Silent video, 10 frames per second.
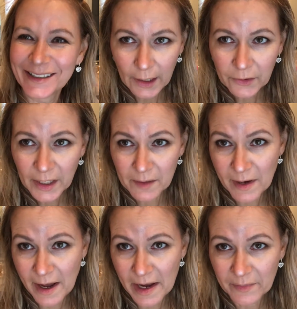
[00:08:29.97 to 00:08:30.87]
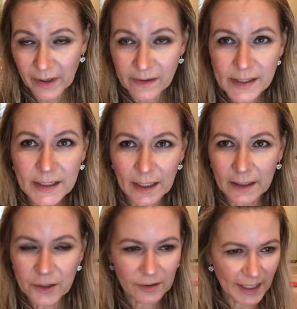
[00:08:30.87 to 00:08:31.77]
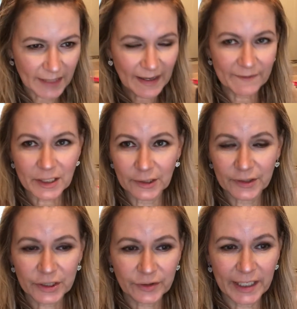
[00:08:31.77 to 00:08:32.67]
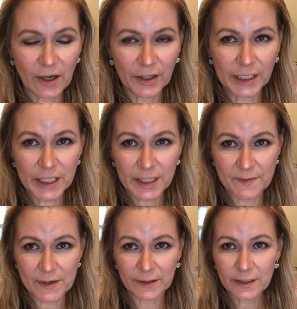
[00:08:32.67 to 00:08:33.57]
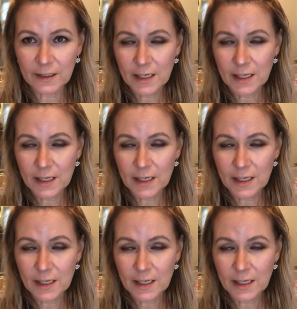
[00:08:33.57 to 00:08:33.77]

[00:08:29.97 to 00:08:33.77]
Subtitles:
Okay, my eyebrows are done. You kind of have to look straight on into the mirror